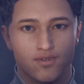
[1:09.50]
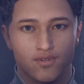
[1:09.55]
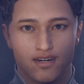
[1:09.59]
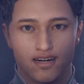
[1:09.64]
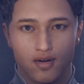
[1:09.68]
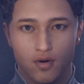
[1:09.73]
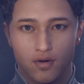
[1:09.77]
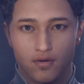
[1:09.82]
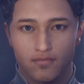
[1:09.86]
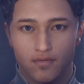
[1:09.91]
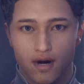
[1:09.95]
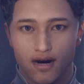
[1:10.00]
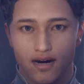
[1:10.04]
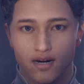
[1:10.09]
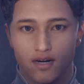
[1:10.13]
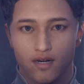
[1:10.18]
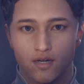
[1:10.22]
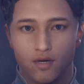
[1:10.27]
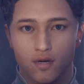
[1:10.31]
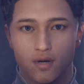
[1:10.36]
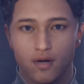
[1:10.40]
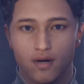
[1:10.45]
She works for
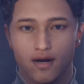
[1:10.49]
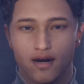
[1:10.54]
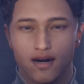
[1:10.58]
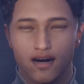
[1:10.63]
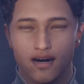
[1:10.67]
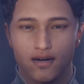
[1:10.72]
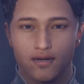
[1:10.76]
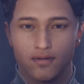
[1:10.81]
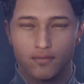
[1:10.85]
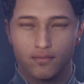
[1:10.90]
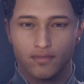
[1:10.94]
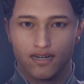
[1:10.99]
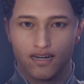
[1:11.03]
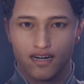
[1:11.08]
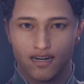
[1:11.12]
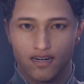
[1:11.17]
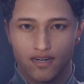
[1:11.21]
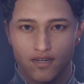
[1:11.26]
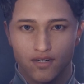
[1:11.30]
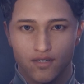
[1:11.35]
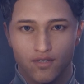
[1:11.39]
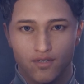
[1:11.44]
Sanjar at
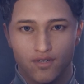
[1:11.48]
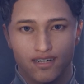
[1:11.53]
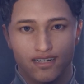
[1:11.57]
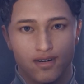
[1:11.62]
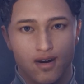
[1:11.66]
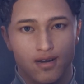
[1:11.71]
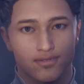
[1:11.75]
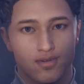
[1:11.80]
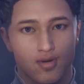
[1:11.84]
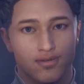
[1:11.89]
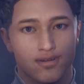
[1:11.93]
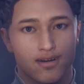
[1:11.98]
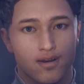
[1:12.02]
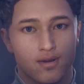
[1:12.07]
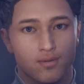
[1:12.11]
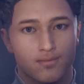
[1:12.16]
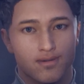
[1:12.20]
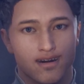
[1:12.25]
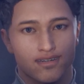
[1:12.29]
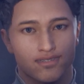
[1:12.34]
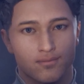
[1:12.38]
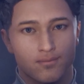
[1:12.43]
MSI. She's also
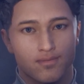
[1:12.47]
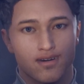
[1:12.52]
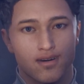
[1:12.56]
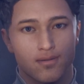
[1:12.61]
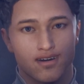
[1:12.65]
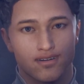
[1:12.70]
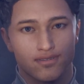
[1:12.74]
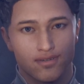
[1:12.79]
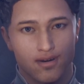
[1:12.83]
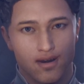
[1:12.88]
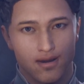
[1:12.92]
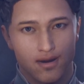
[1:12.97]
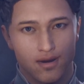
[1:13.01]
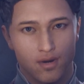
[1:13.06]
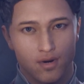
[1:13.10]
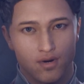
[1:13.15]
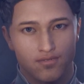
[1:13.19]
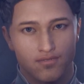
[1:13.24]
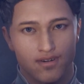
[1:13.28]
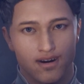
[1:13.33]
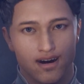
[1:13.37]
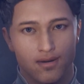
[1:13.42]
Stellar-Bay's biggest
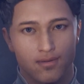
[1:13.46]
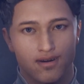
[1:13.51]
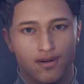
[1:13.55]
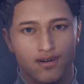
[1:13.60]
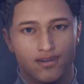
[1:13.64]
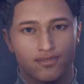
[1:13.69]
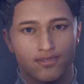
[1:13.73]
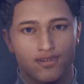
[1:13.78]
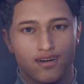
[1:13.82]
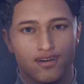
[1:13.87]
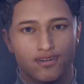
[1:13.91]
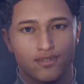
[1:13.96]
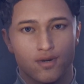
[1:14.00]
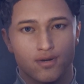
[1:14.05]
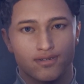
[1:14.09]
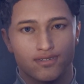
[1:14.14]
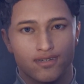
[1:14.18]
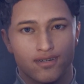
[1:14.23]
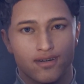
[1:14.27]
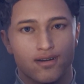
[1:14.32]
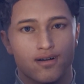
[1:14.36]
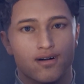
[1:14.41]
collector of canid
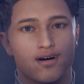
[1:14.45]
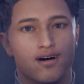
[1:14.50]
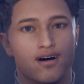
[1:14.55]
incisors.